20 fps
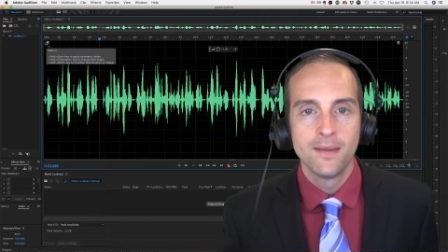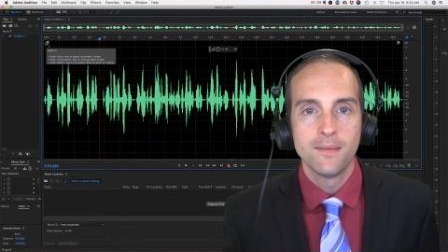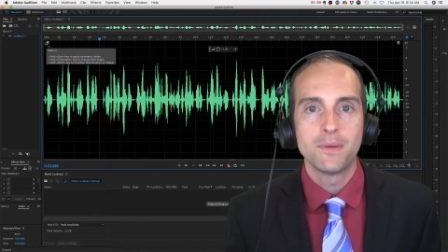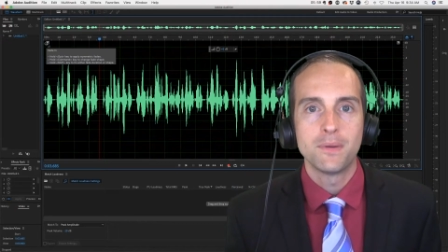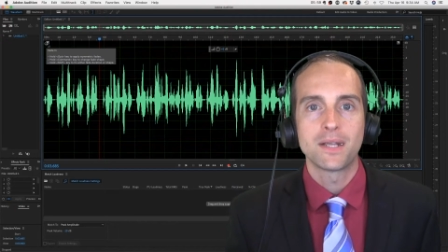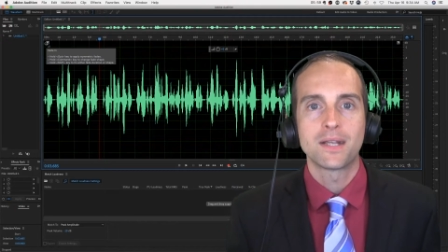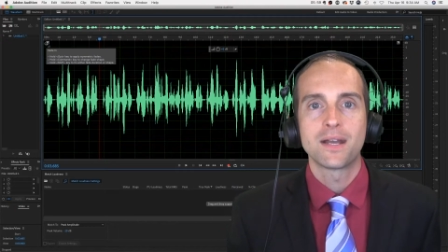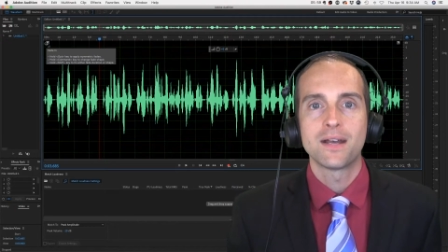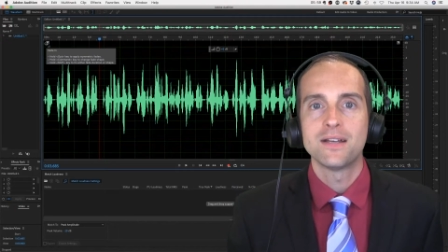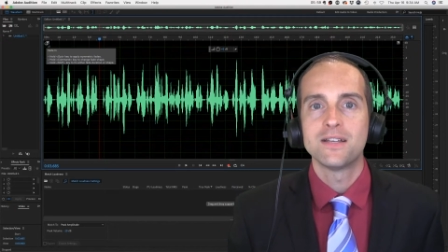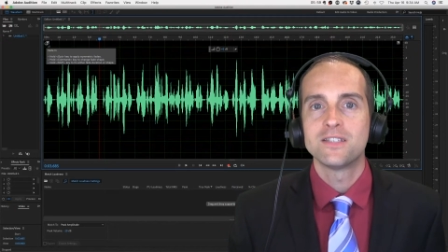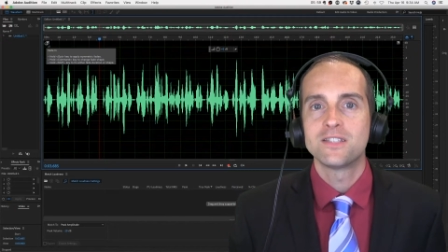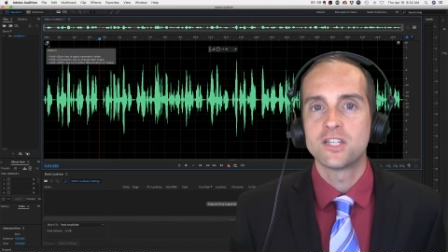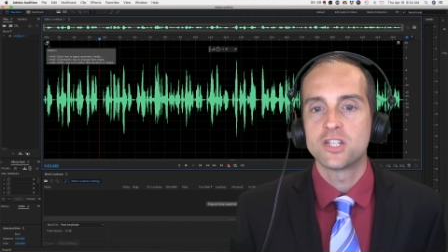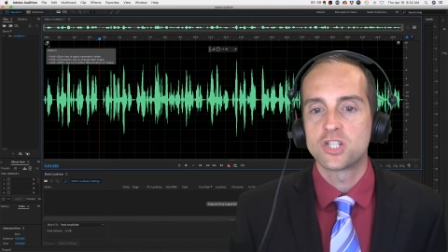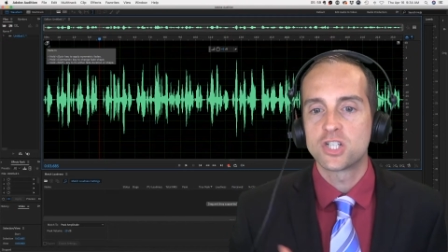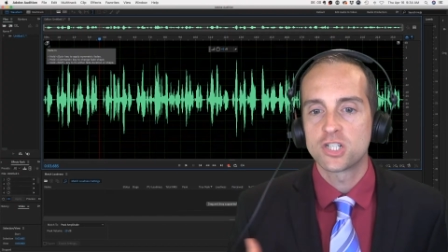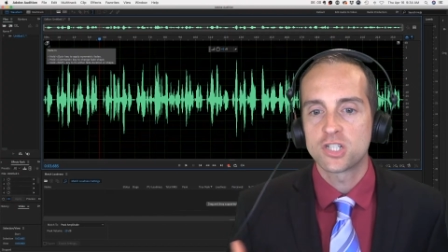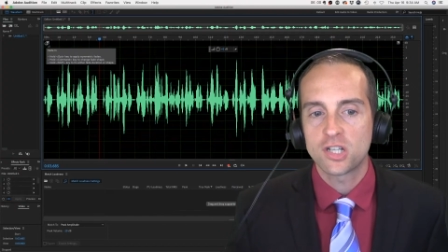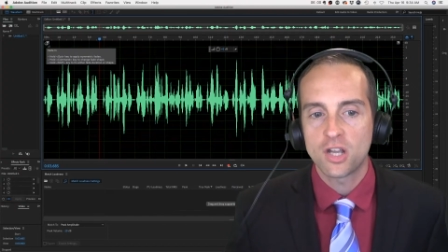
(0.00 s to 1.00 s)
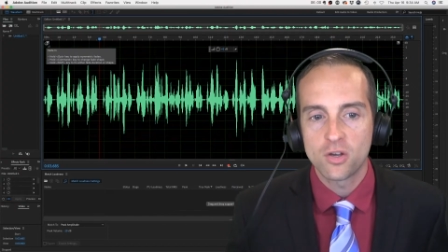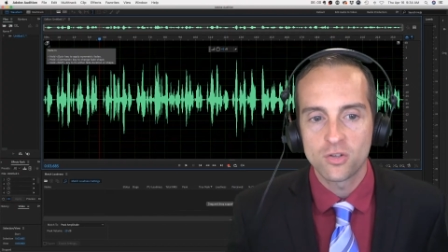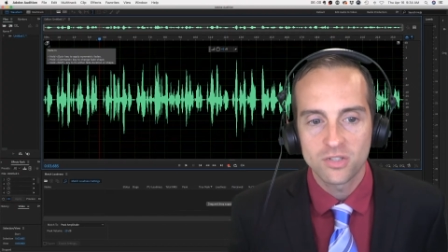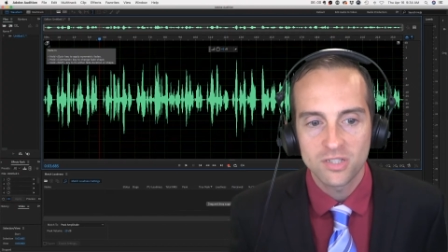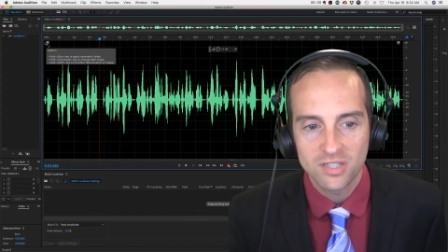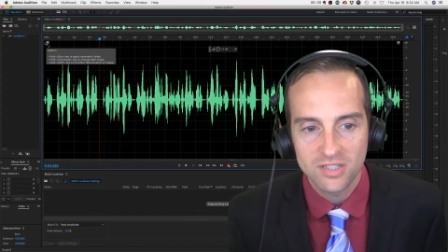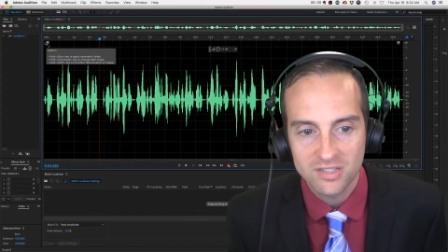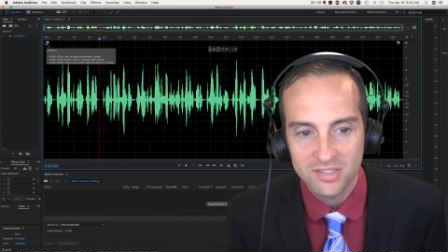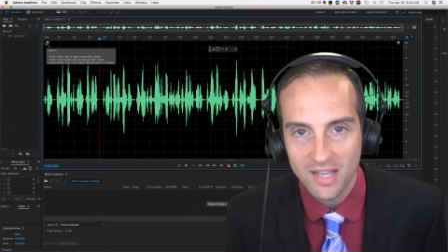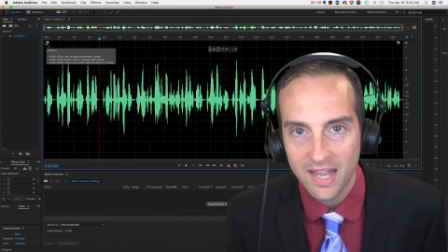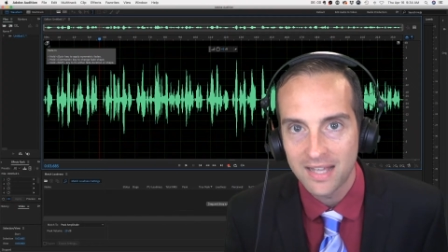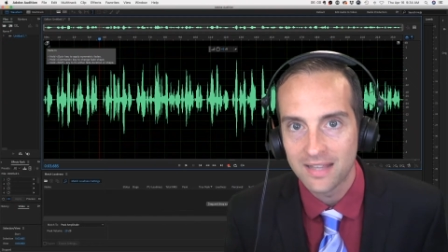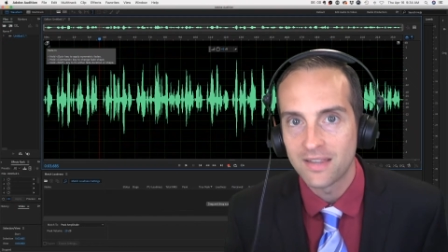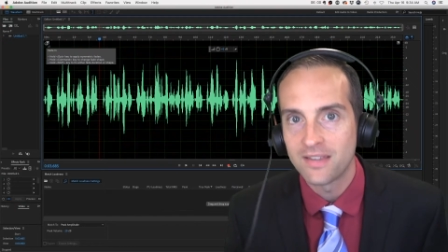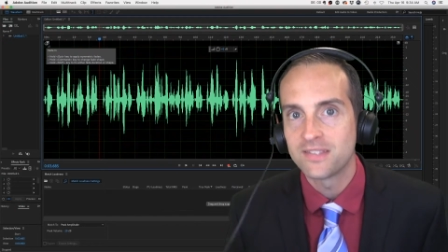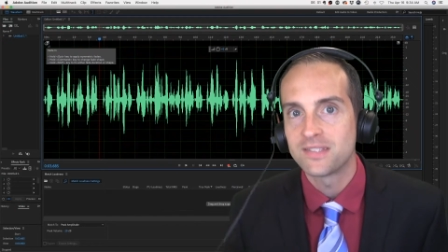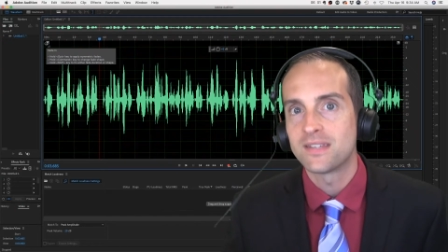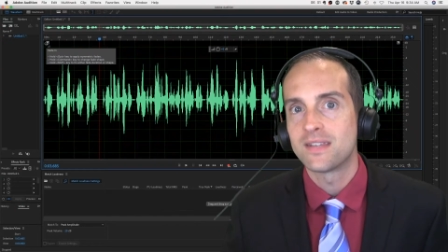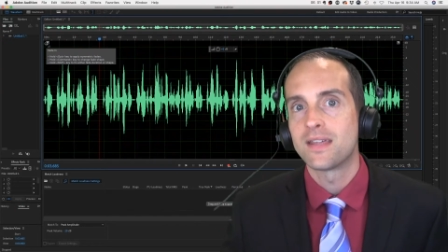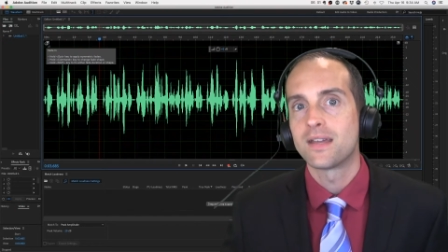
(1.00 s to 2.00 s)
because it just goes to
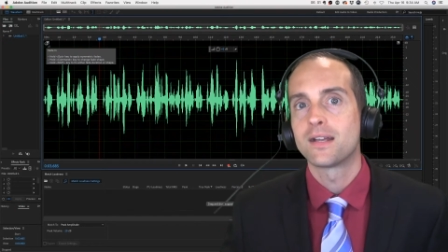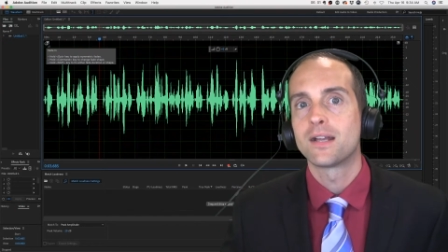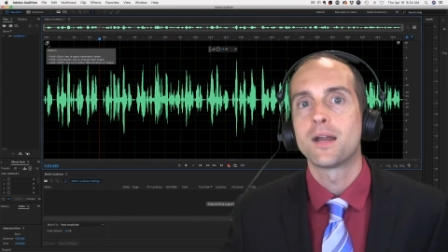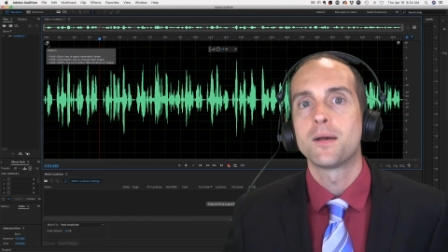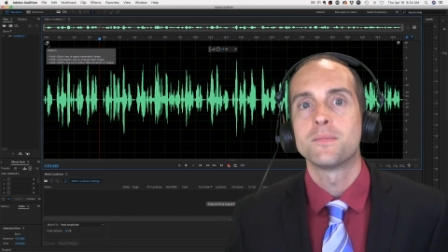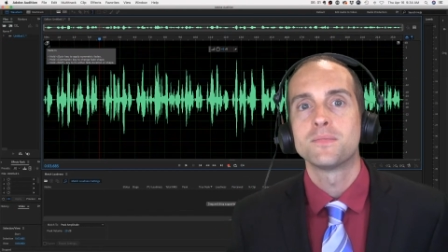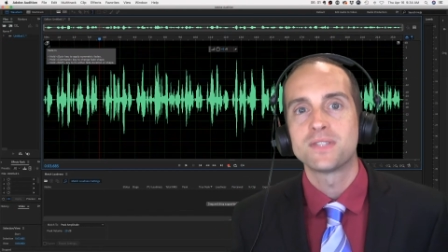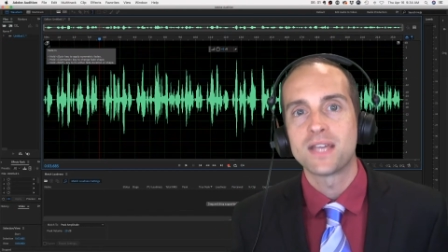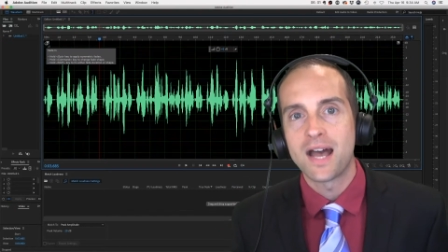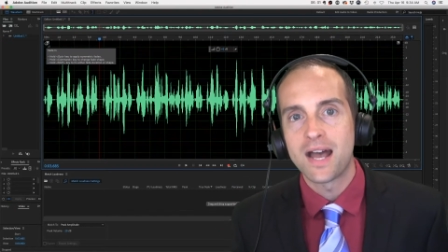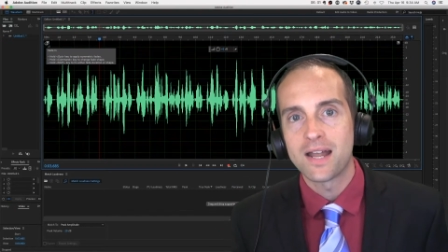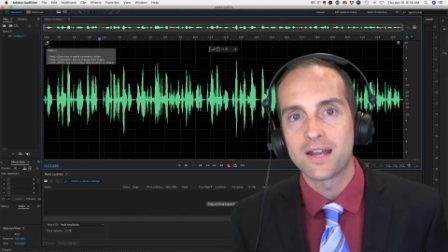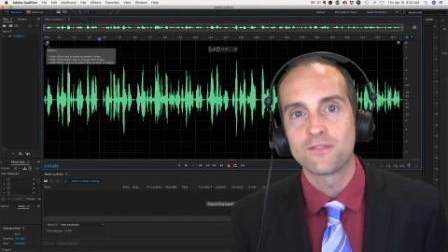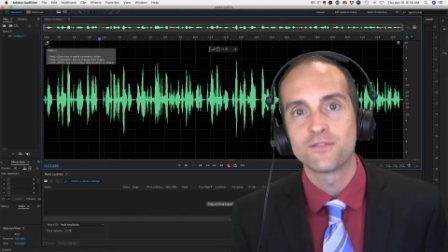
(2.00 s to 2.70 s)
silence and then comes out